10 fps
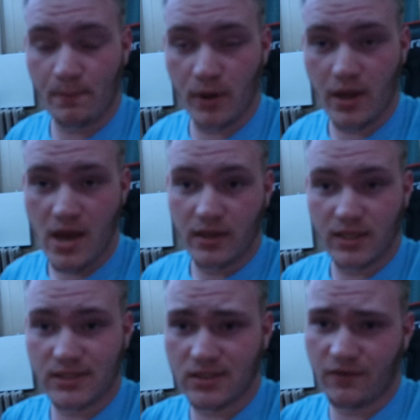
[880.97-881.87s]
But
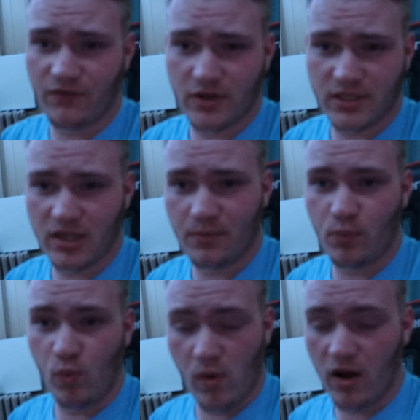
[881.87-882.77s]
this is the first clip
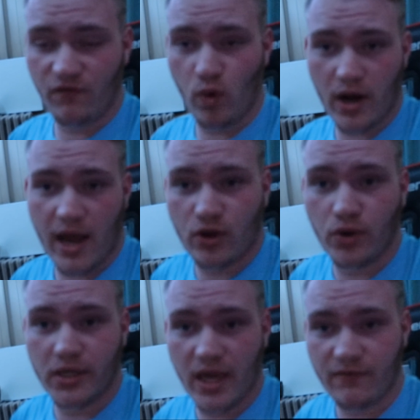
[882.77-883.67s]
of what I
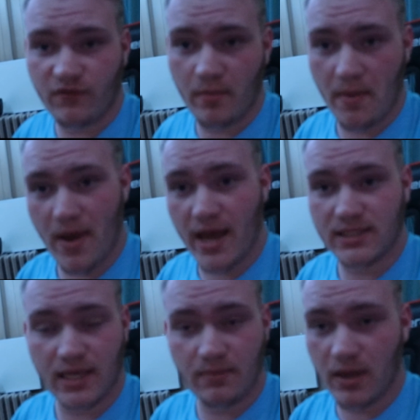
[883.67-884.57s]
could get from my
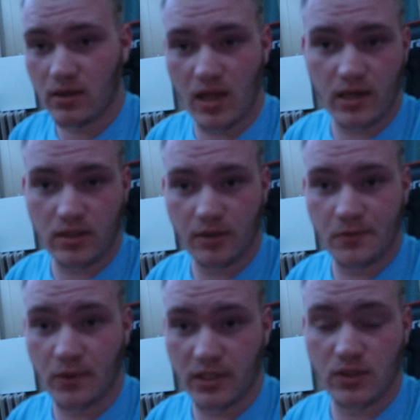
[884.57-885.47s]
bags. I didn't make a lot of clips
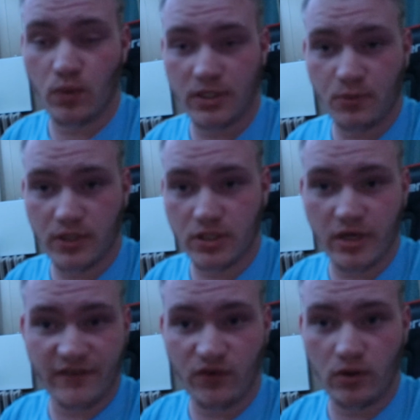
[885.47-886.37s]
because it was pretty
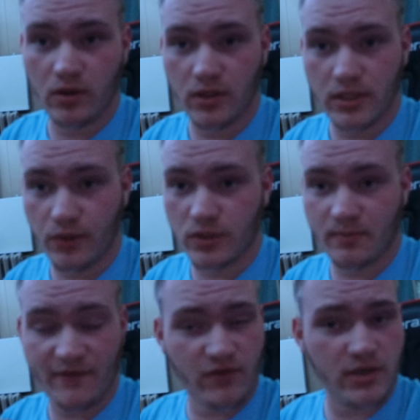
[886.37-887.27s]
stressful. It was
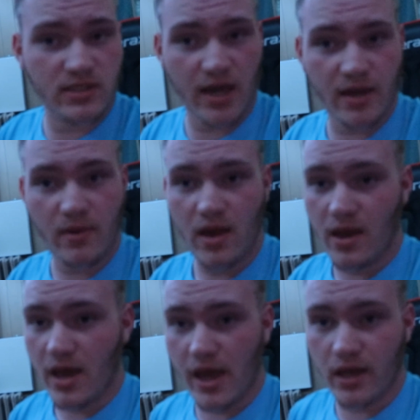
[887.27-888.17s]
my first time,
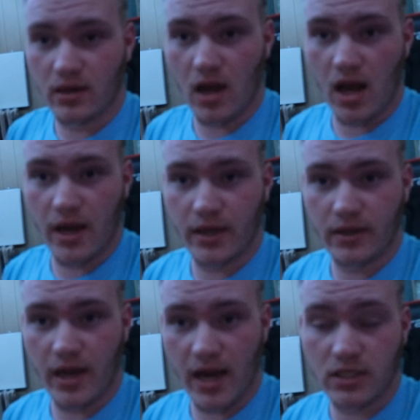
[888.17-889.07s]
and I
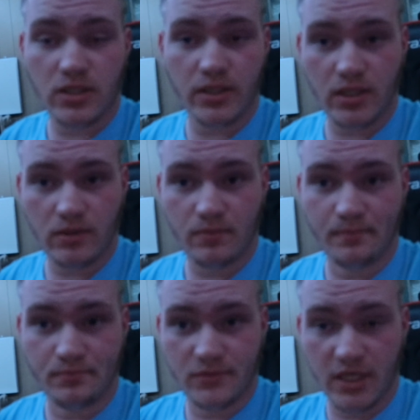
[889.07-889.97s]
actually
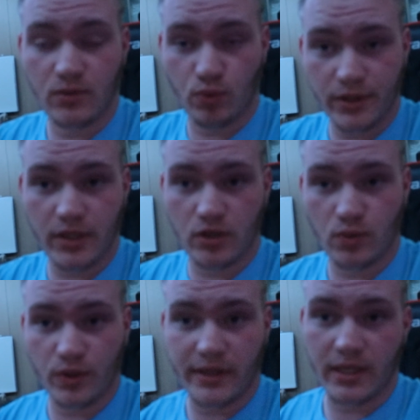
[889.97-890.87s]
did really
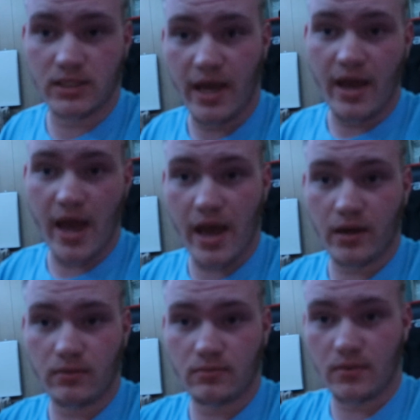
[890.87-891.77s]
good with this.
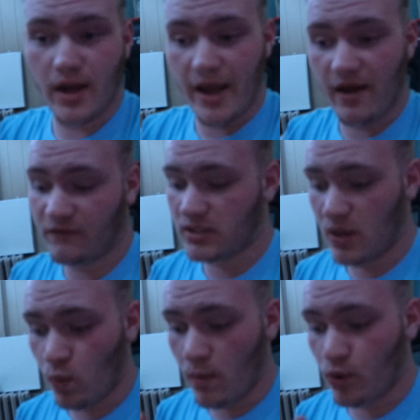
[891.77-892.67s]
And I have to say
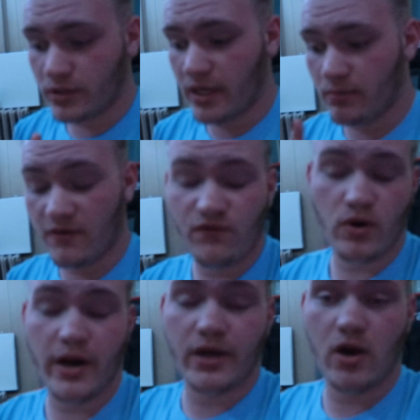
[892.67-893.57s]
one more thing
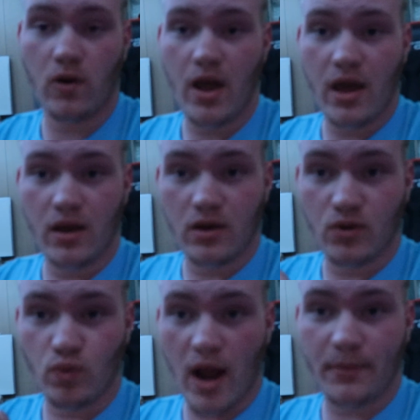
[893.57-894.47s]
before I go.
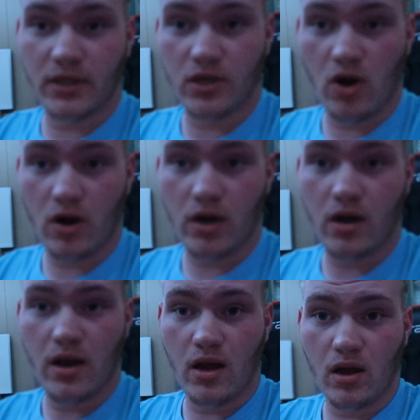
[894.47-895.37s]
Wrapping the car.